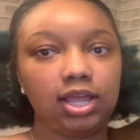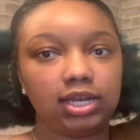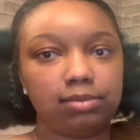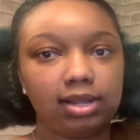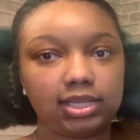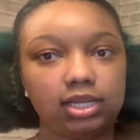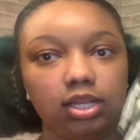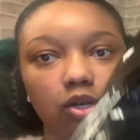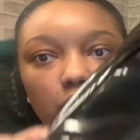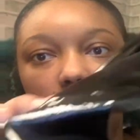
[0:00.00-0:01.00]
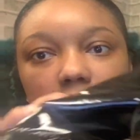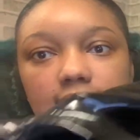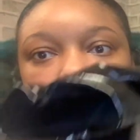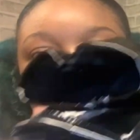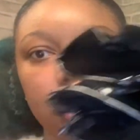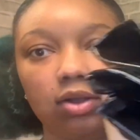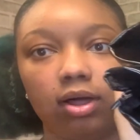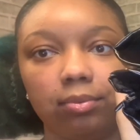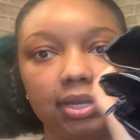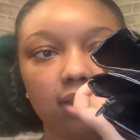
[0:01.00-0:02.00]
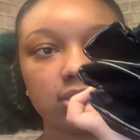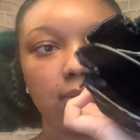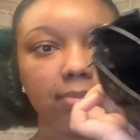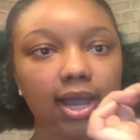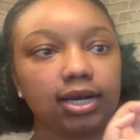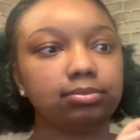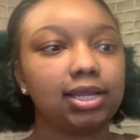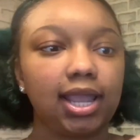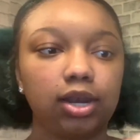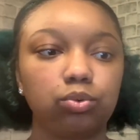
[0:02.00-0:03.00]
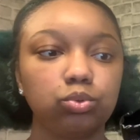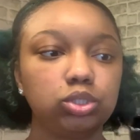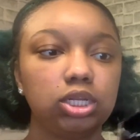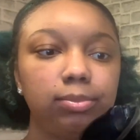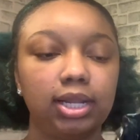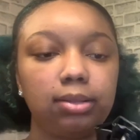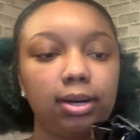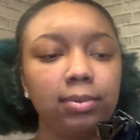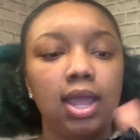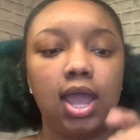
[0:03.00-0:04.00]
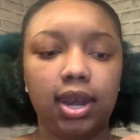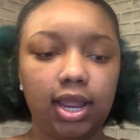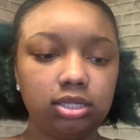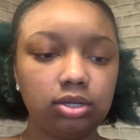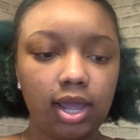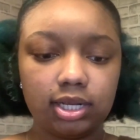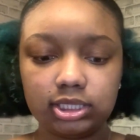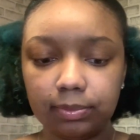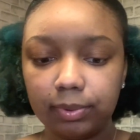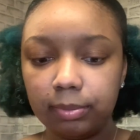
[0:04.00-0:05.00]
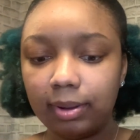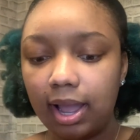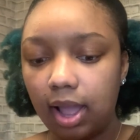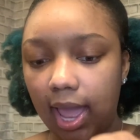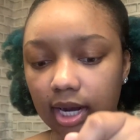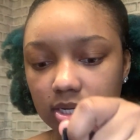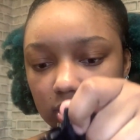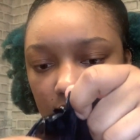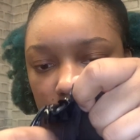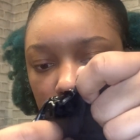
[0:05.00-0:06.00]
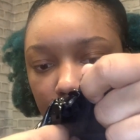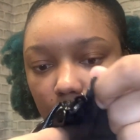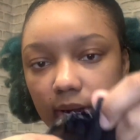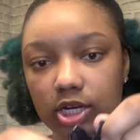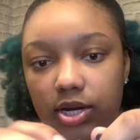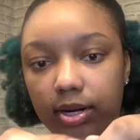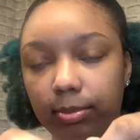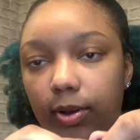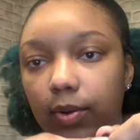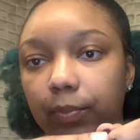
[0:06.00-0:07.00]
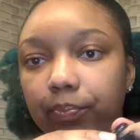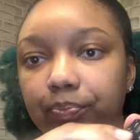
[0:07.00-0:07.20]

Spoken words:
They make that little noise and they go all the way down to the bottom. They kind of ruched a little bit at the bottom. They also got a zipper, but I didn't unzip them when I tried them on.